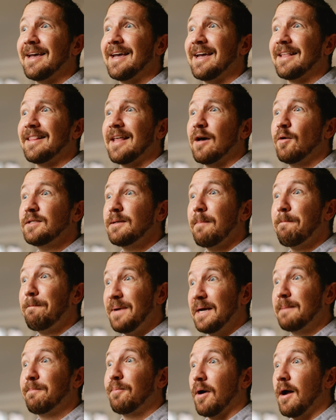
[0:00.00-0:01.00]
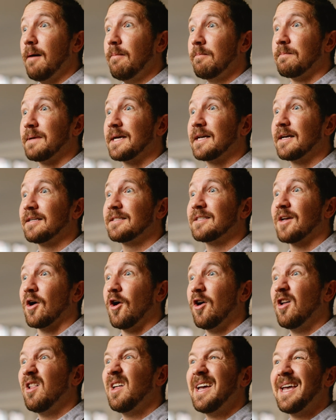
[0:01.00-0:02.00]
And that was a big problem because
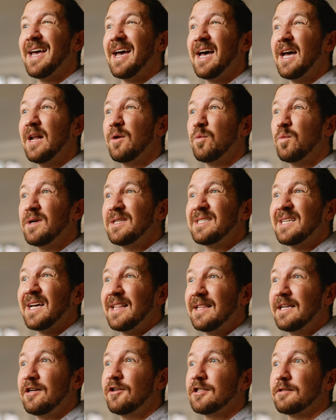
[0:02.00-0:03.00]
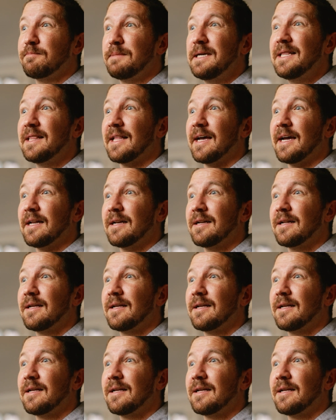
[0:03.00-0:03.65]
all I had was a little speed light.